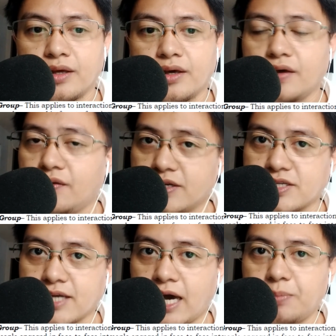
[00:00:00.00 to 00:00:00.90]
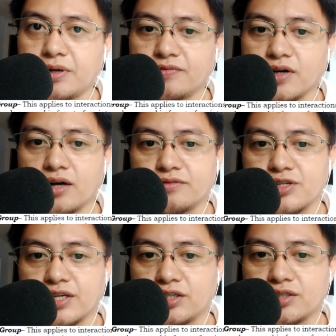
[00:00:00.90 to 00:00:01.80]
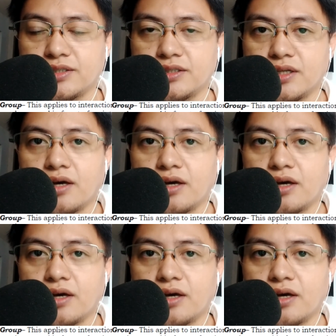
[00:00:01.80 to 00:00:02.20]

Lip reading: In this type of conversation,